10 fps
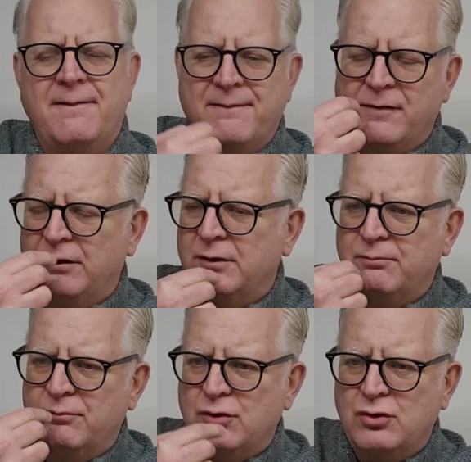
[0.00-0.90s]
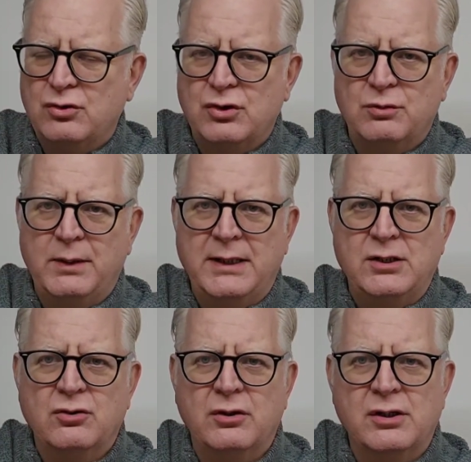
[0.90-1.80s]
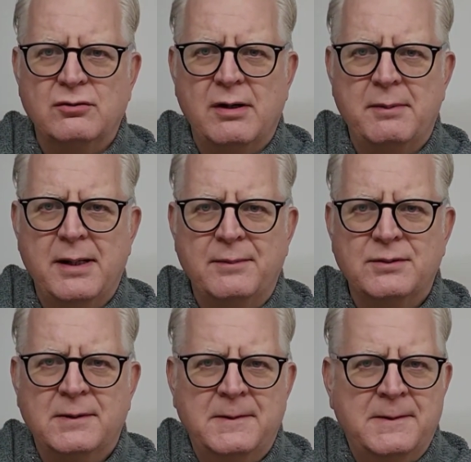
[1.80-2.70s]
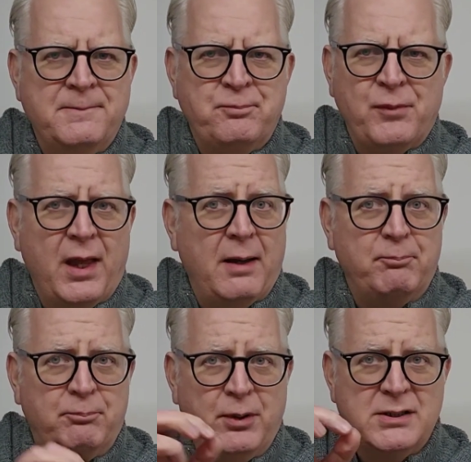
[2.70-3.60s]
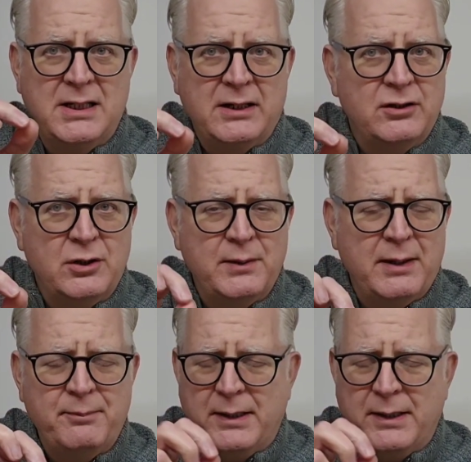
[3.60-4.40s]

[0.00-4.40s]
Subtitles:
I've got a sweet sugariness around my lips. Personally, I could do with that